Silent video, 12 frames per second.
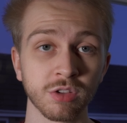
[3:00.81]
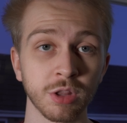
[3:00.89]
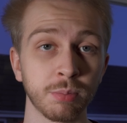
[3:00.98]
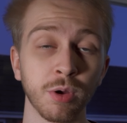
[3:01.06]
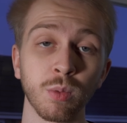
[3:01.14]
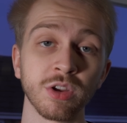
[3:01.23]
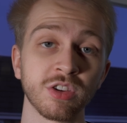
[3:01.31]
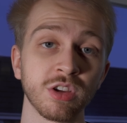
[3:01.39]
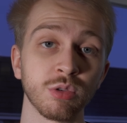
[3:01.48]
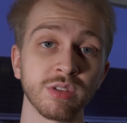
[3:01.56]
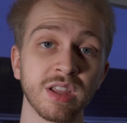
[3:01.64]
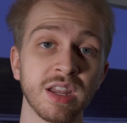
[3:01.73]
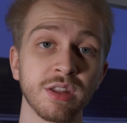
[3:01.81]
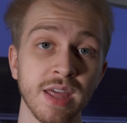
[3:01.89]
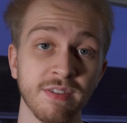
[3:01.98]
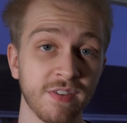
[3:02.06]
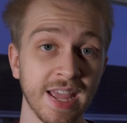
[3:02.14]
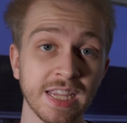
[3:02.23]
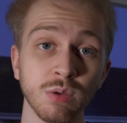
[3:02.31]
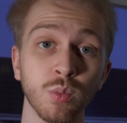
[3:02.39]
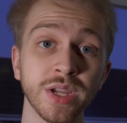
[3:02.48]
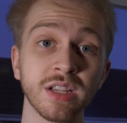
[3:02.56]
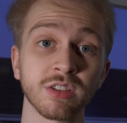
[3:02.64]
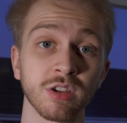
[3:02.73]
to the point where she was in there for 8
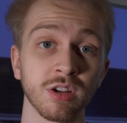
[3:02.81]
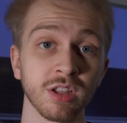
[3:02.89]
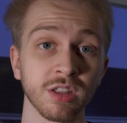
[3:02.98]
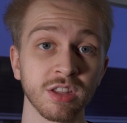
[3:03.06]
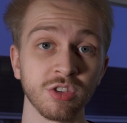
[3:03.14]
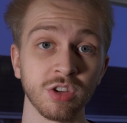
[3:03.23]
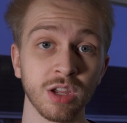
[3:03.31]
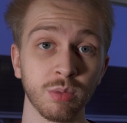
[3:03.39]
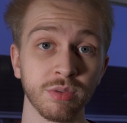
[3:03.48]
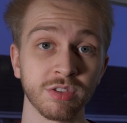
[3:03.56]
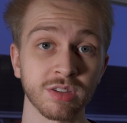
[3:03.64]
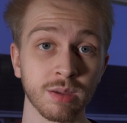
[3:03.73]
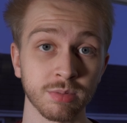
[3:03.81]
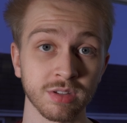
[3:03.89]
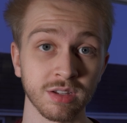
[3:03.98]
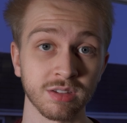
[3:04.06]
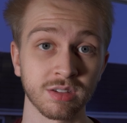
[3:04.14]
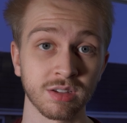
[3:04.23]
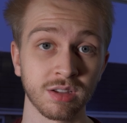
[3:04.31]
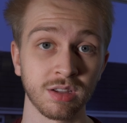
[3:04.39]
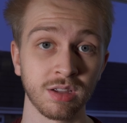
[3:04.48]
weeks earlier this year with sepsis.